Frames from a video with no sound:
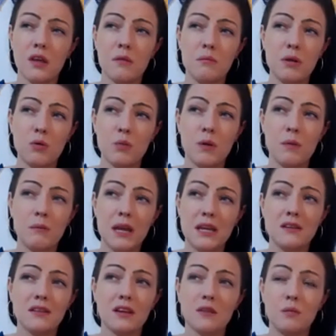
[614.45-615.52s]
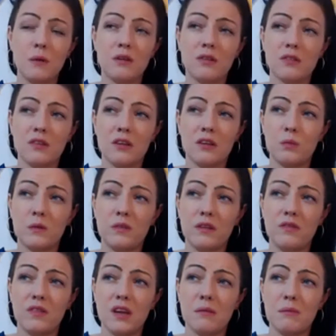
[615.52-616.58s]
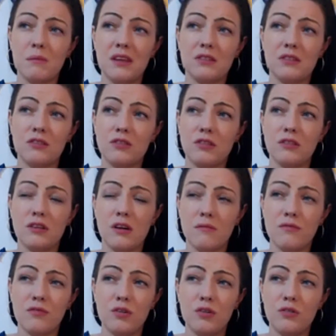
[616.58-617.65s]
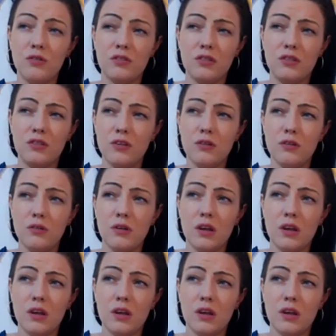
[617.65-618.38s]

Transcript: Be open-minded because a specific message should come through to you